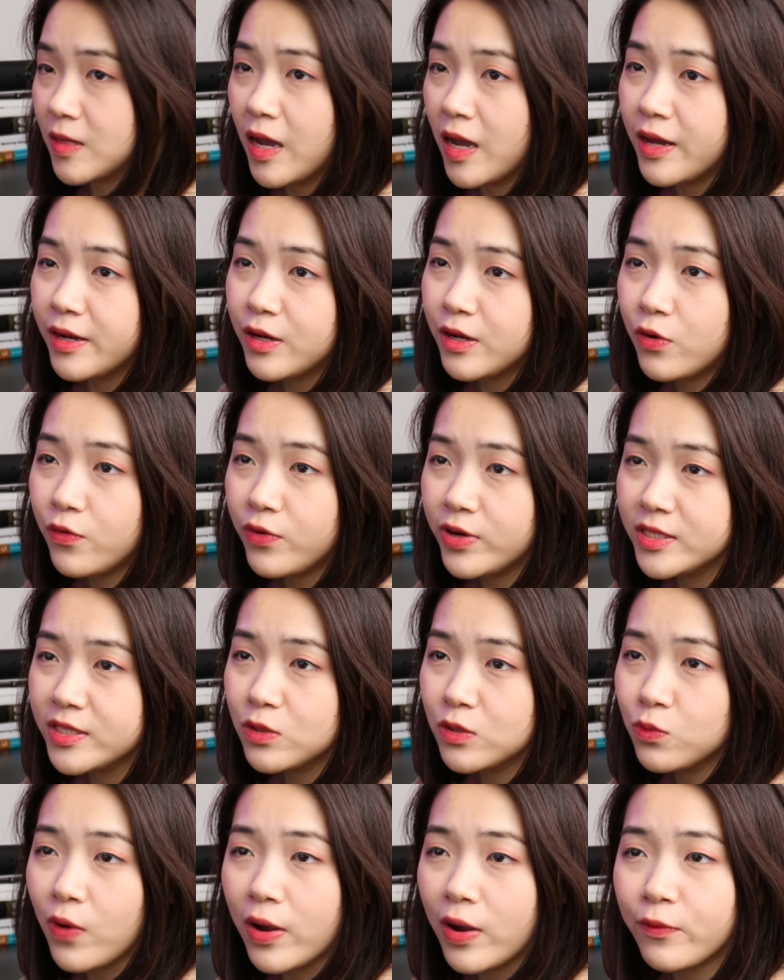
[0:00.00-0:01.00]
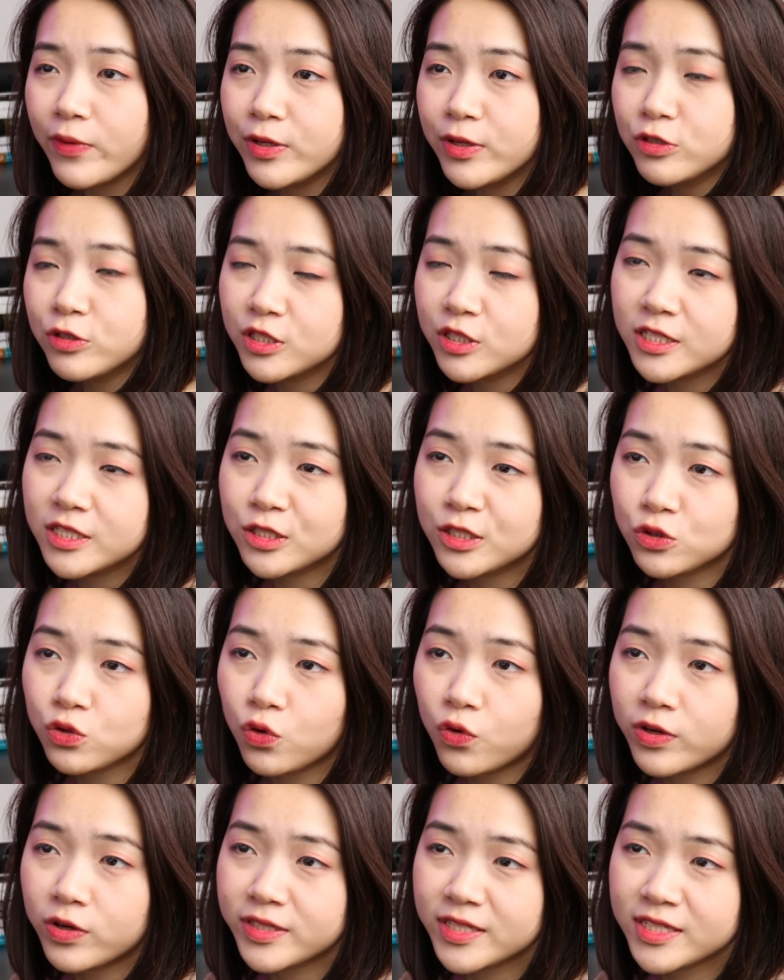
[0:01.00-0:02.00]
The reason why we usually
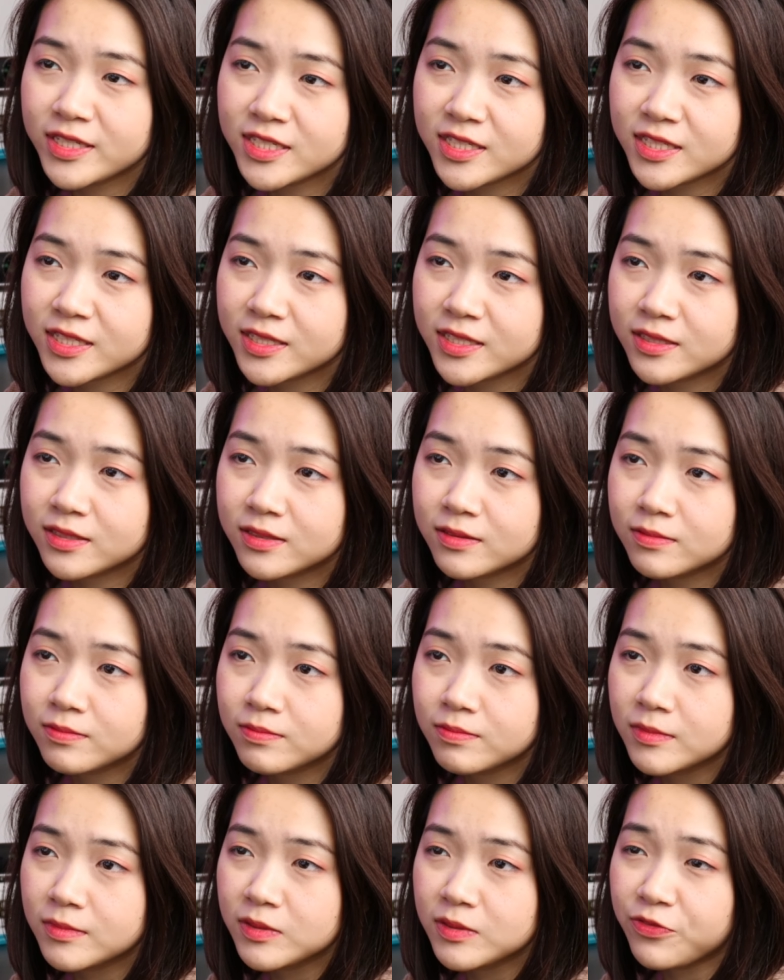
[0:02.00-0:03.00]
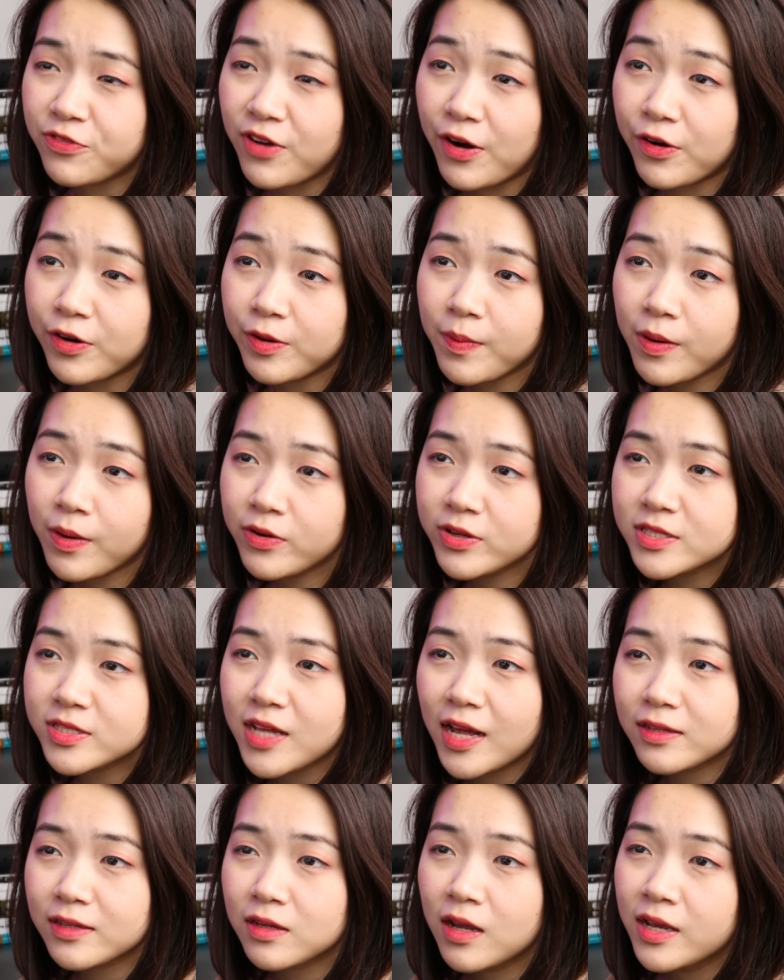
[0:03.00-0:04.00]
store this variable is
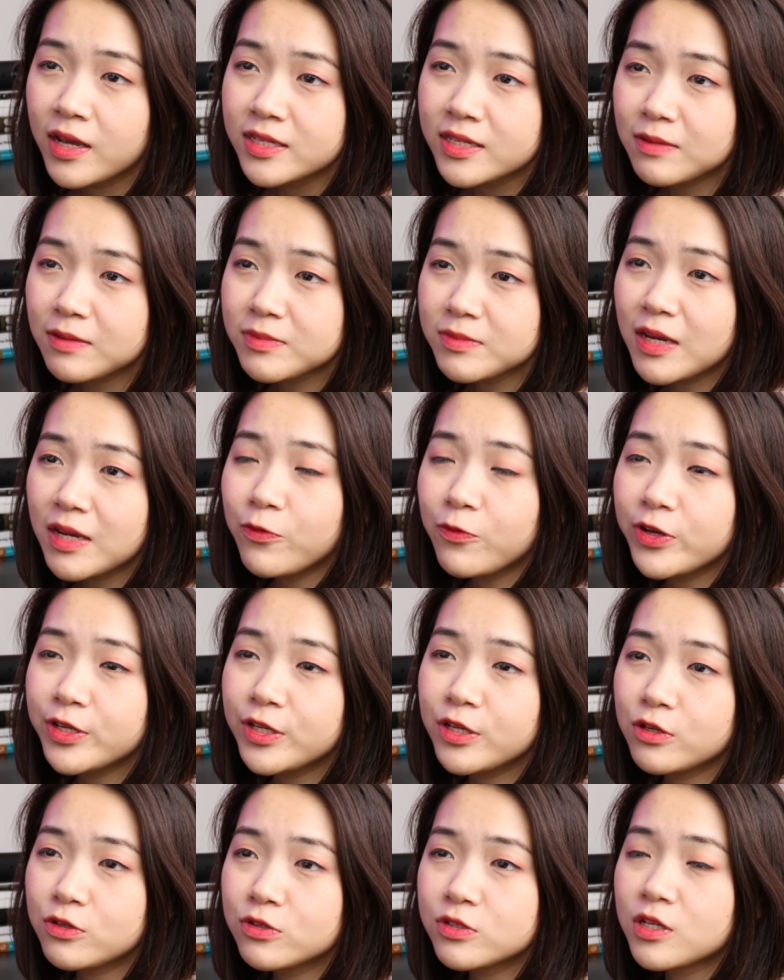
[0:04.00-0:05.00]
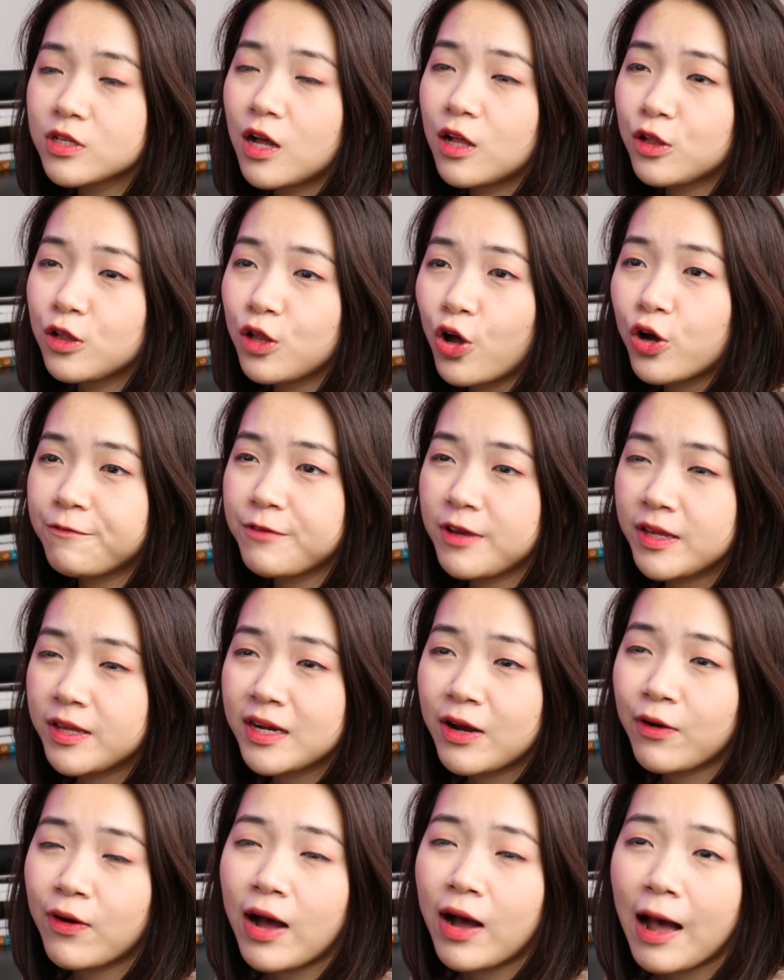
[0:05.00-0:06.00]
that sometimes we use a lot in
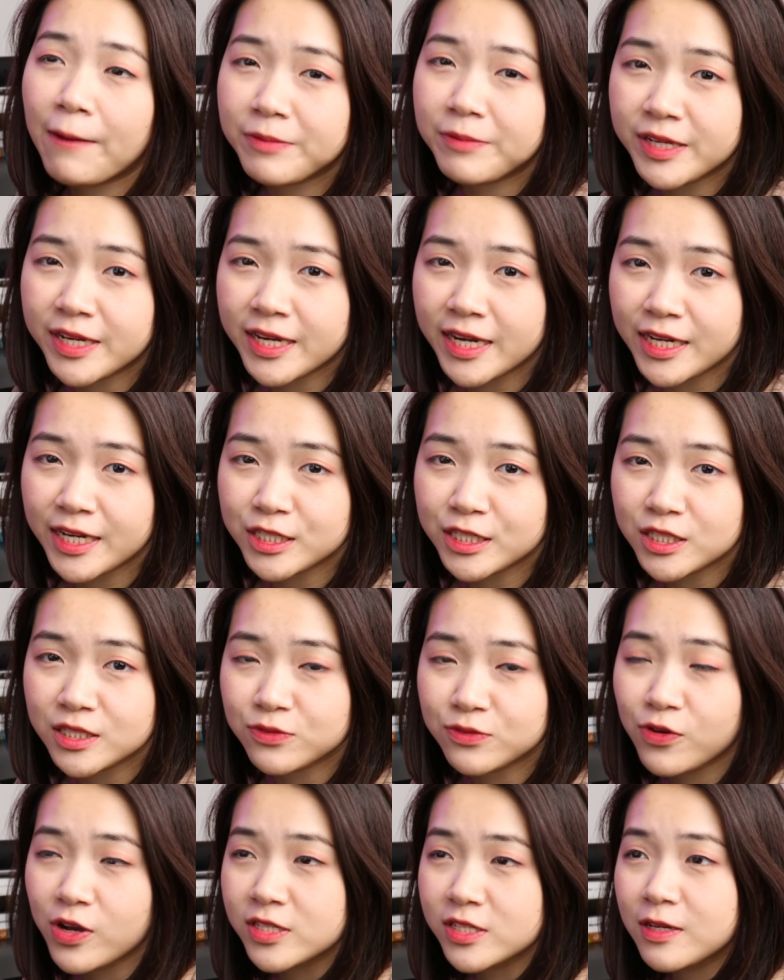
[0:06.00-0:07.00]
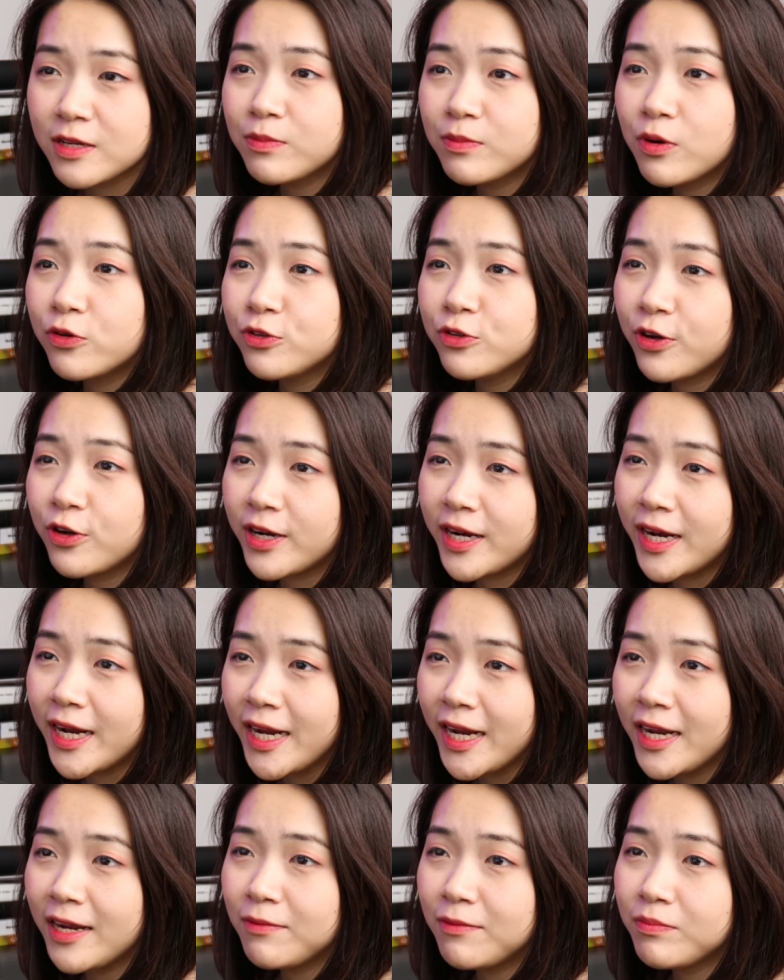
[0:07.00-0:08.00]
our applications. For example, your
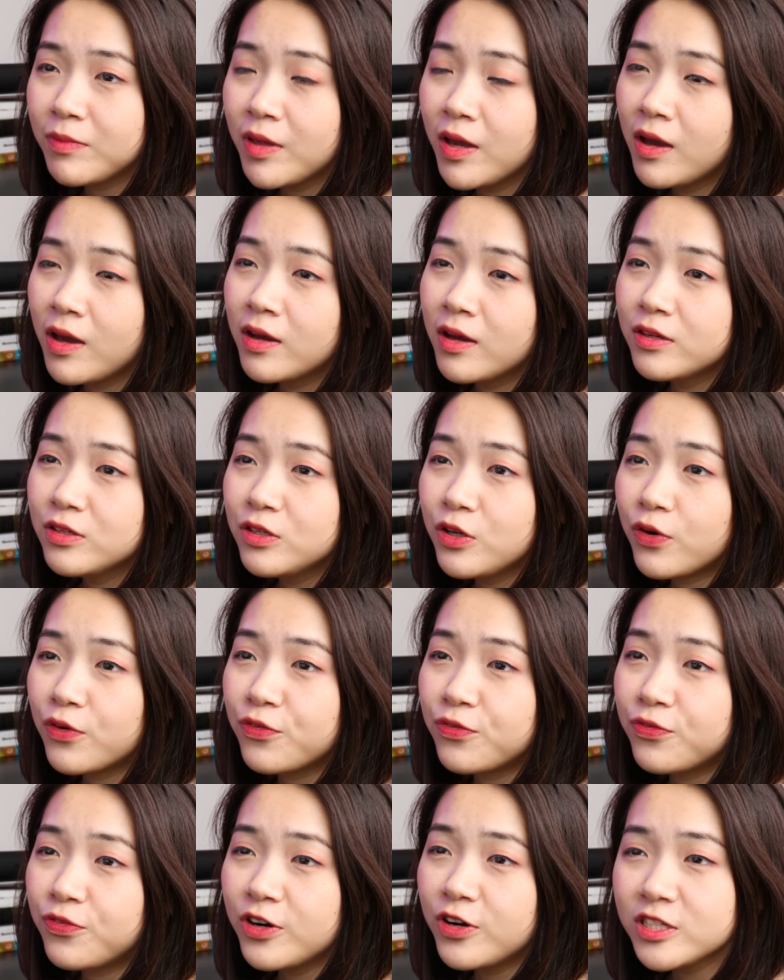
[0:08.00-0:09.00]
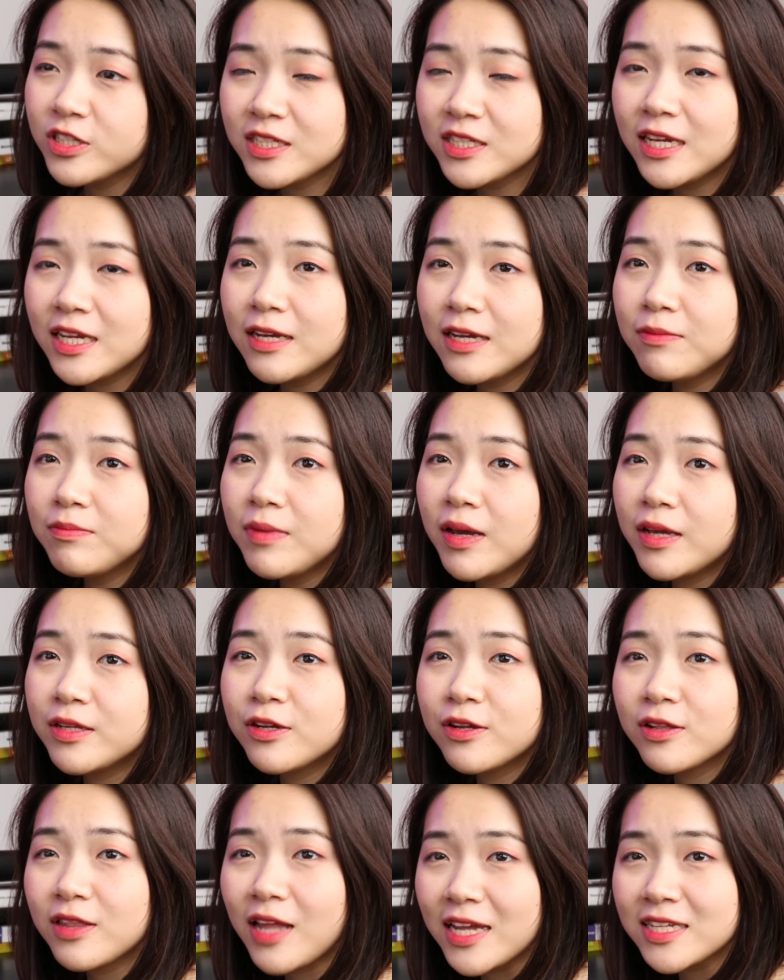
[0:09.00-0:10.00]
name, your first name, and your
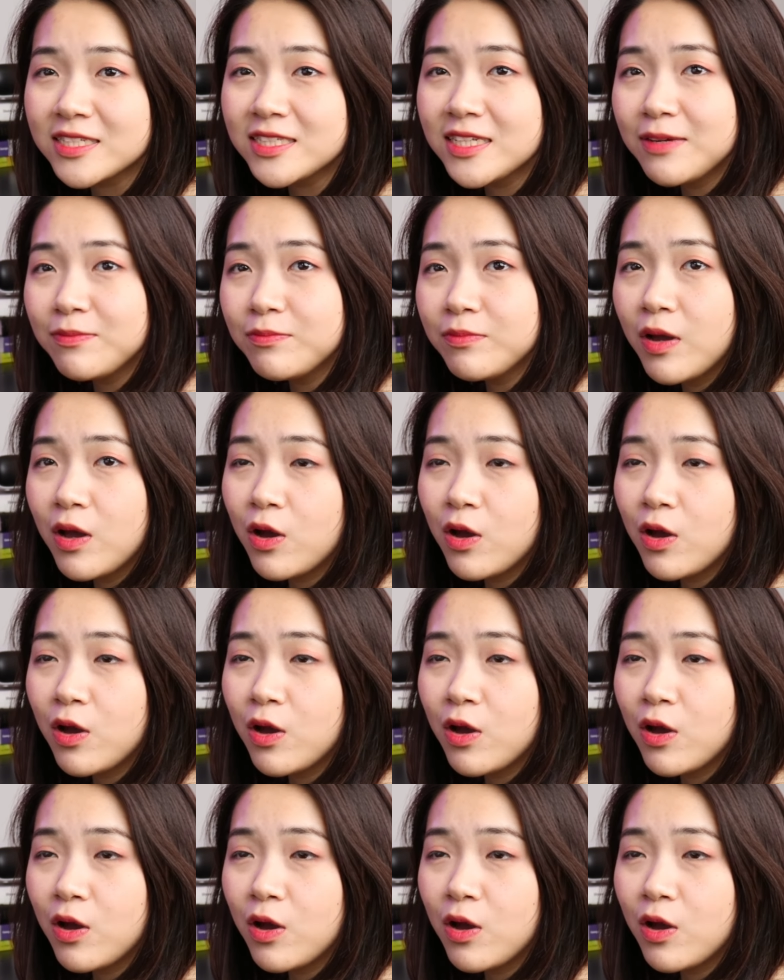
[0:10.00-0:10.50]
last name.